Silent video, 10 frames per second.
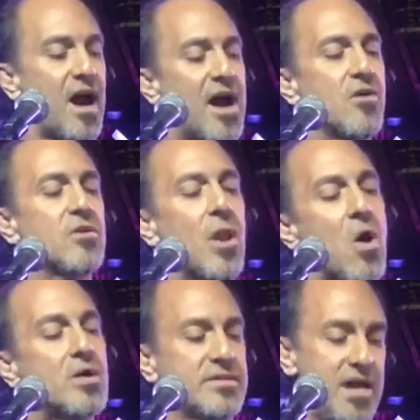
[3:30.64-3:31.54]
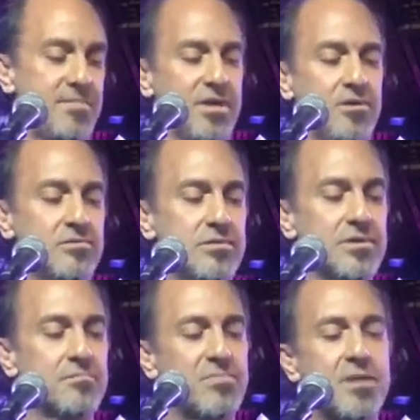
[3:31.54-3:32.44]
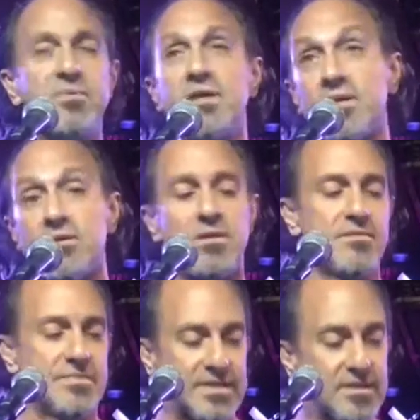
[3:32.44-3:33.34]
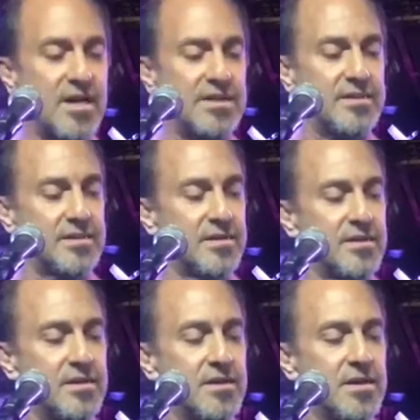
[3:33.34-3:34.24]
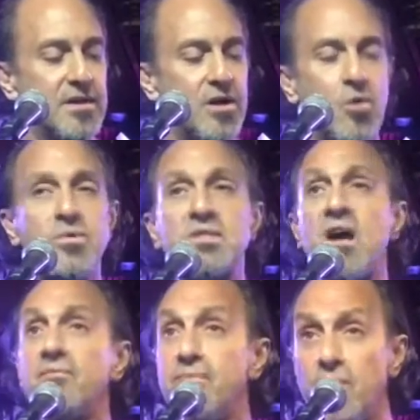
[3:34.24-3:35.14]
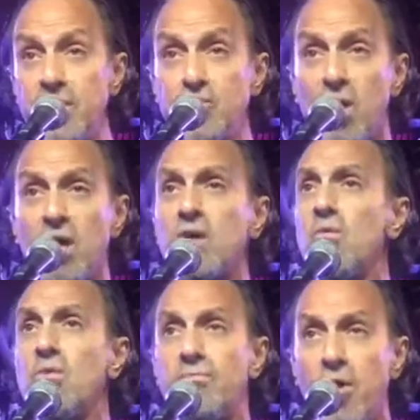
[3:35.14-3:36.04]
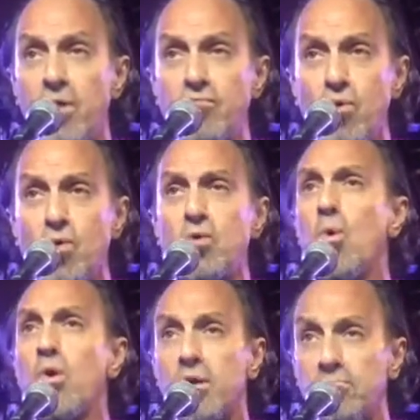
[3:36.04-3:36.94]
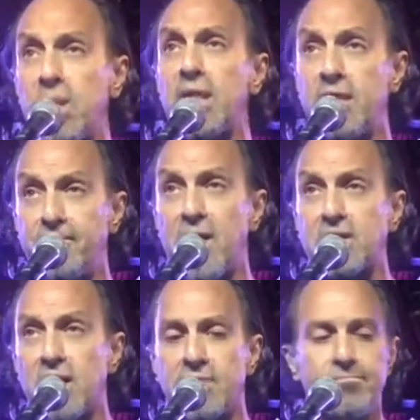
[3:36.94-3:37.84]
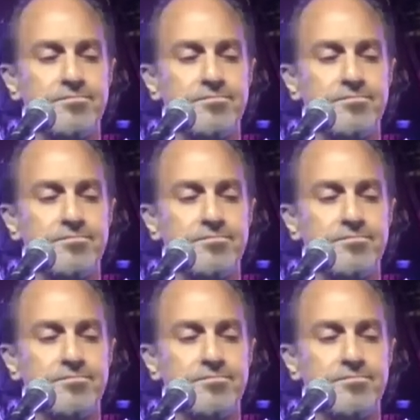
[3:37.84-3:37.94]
I earned a long time ago by being a good, loving son who was not very drunk or very rude or completely fucked up.